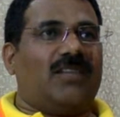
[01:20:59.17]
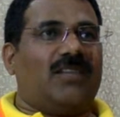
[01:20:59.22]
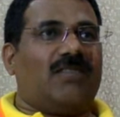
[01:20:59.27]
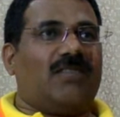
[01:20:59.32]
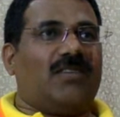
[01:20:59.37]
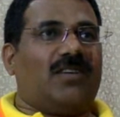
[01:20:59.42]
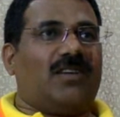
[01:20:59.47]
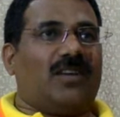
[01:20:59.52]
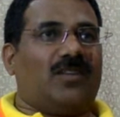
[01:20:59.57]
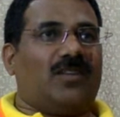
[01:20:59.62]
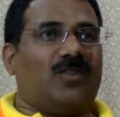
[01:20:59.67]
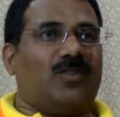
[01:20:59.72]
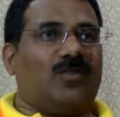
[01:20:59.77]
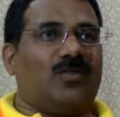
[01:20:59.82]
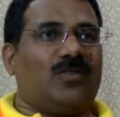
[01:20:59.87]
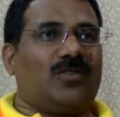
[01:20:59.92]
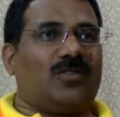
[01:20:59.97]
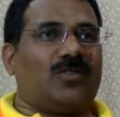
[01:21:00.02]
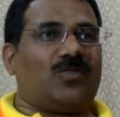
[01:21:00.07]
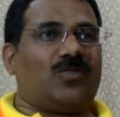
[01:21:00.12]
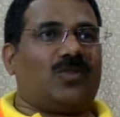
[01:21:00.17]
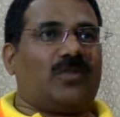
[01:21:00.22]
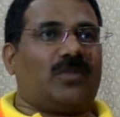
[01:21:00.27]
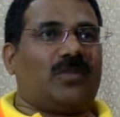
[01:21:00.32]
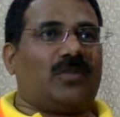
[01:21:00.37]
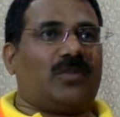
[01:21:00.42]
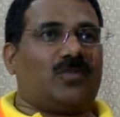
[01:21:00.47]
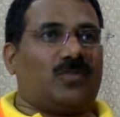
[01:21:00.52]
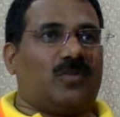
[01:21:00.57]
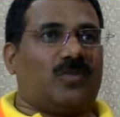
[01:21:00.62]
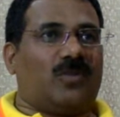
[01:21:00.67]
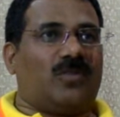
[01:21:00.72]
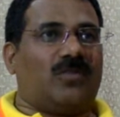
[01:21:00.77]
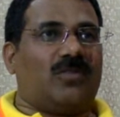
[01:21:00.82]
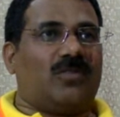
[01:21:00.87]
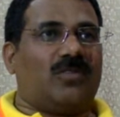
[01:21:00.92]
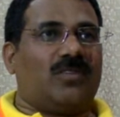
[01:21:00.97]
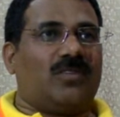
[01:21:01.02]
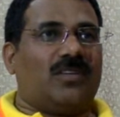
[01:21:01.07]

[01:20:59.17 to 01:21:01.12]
We'll continue this topic tomorrow,